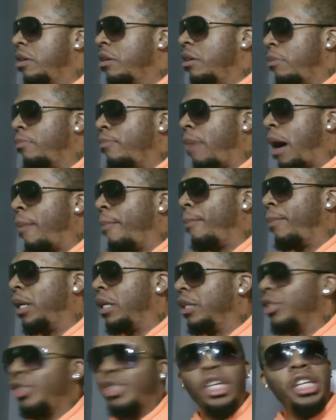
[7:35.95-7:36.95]
Mamba,
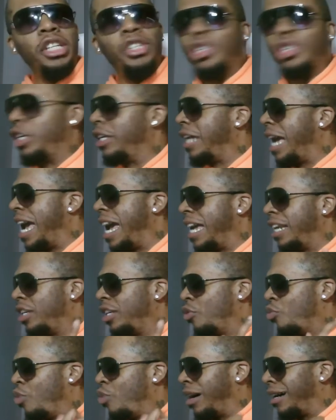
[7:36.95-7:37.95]
Gigi, and
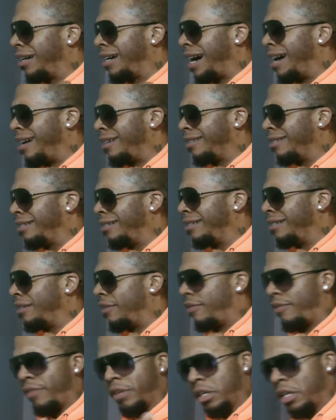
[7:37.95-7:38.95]
Wakanda
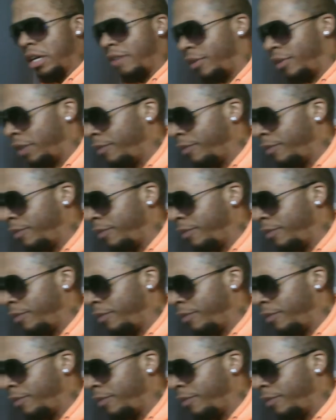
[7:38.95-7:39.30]
forever.